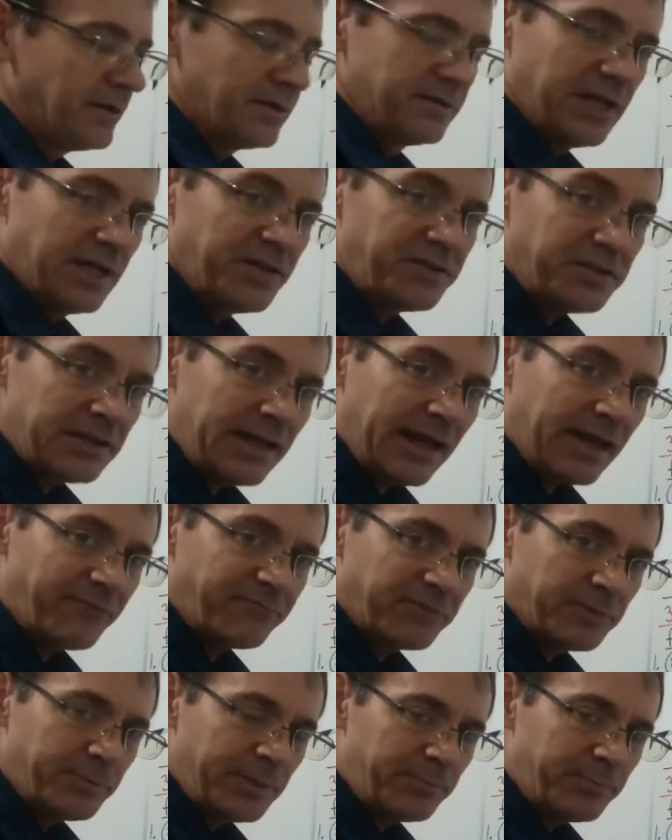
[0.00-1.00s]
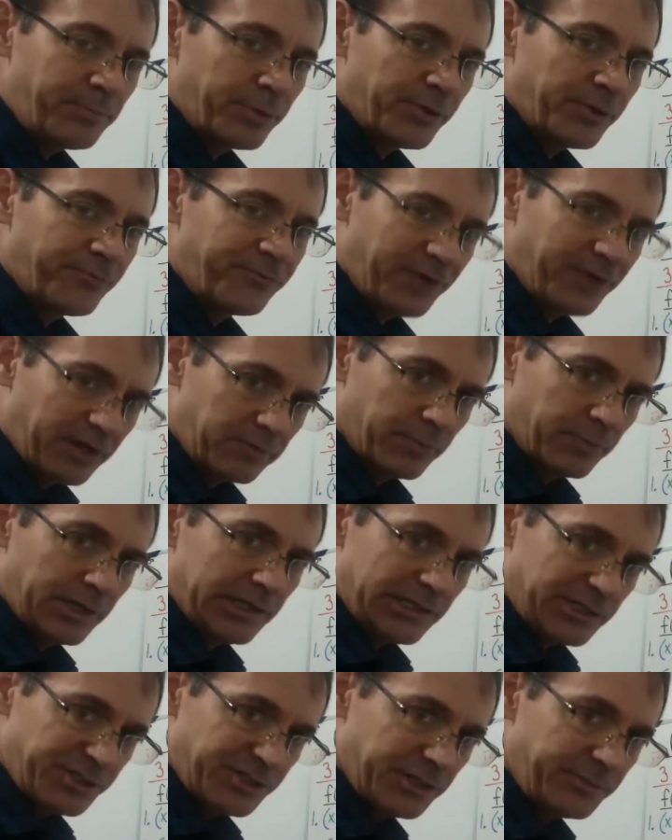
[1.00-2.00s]
Doesn't have to be perfect, but
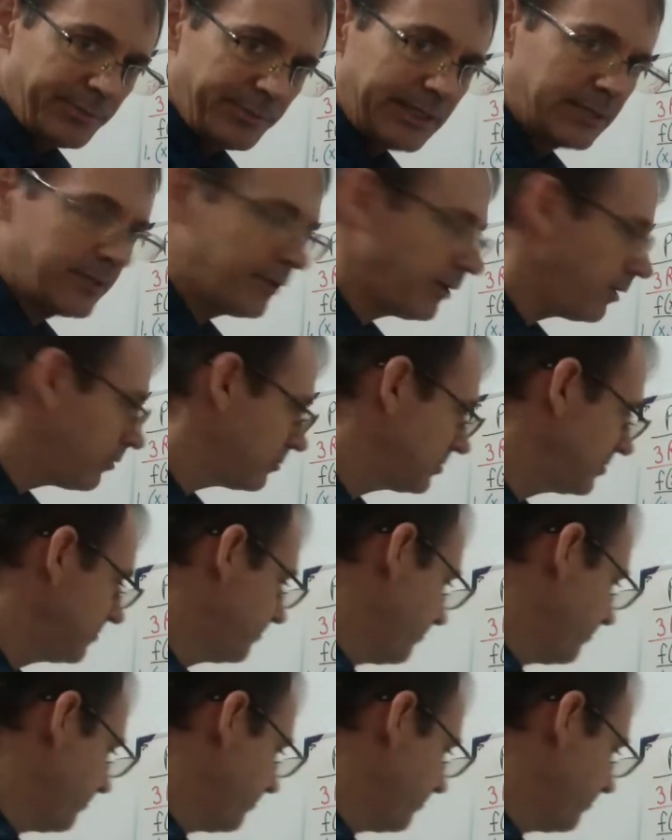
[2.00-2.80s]
it should be close.